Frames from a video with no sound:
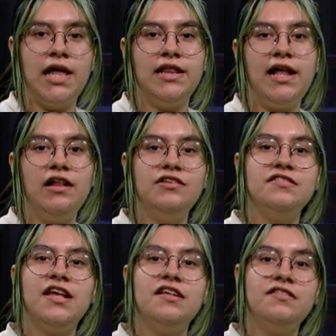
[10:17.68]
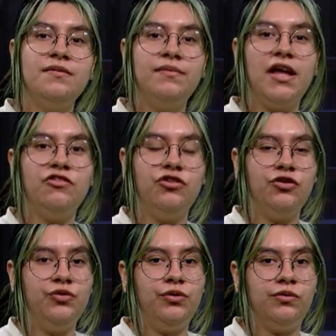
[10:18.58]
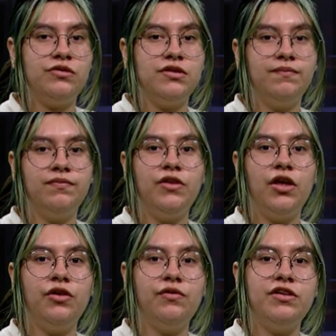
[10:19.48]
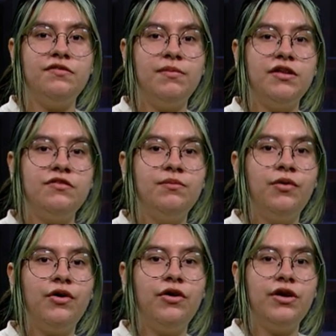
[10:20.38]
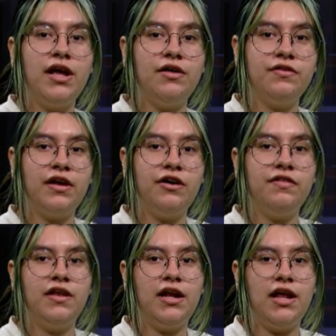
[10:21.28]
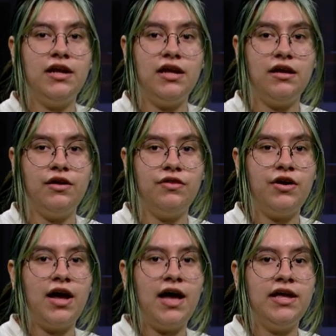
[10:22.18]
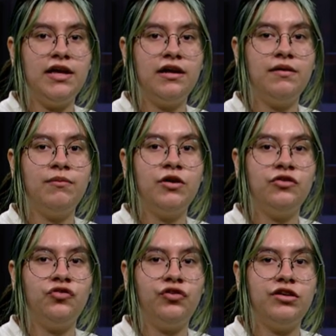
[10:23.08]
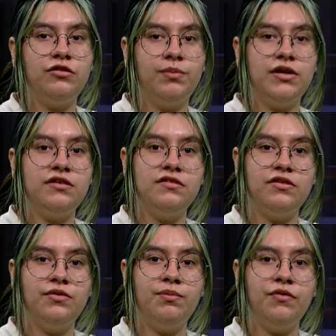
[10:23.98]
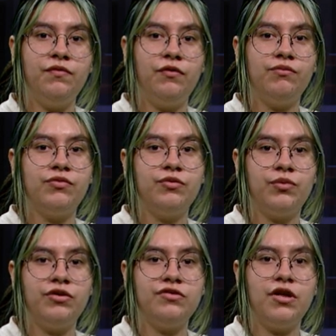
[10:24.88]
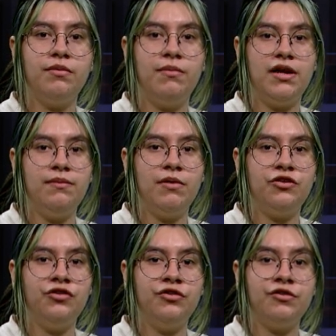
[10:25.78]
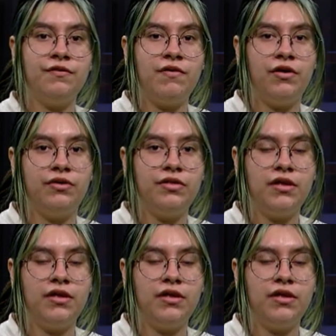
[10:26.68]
Now let's get some national news. The U.S. spends more on healthcare than any other high-income countries, but it still performs worse on many measures of health.